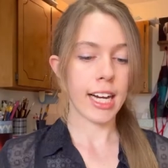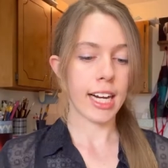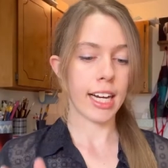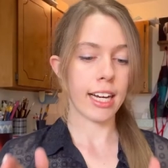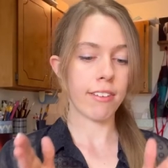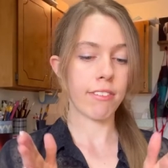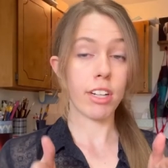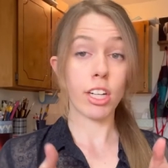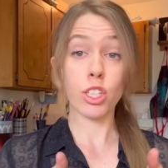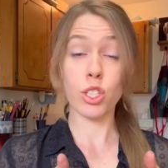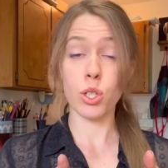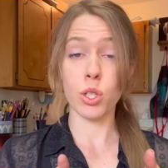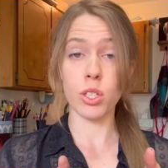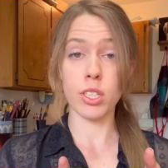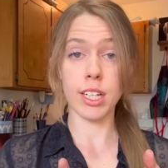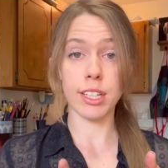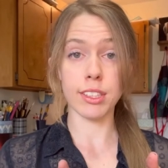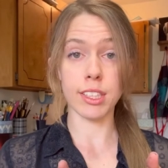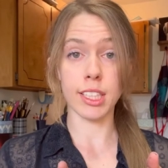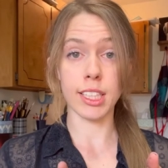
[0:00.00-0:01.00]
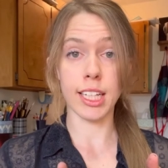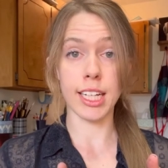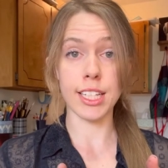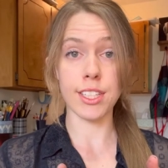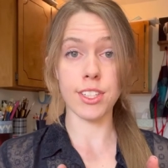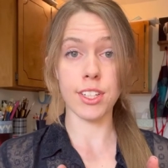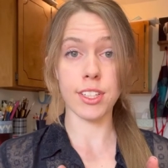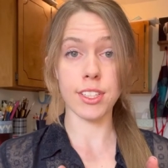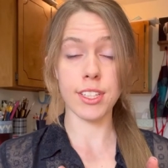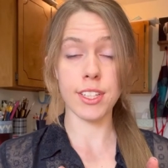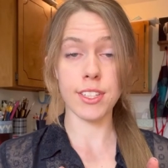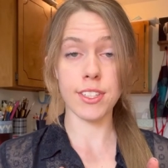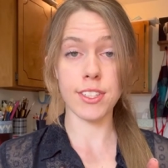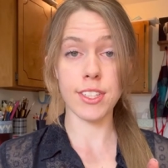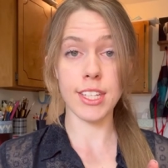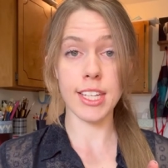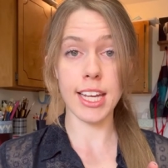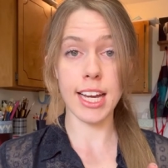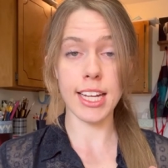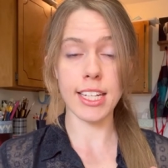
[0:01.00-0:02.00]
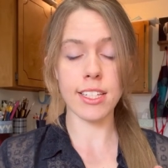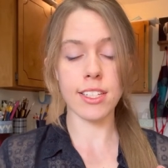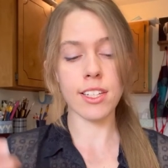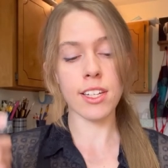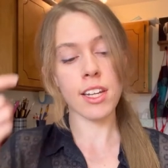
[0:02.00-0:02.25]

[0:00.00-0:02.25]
I have not turned out the lights on this yet.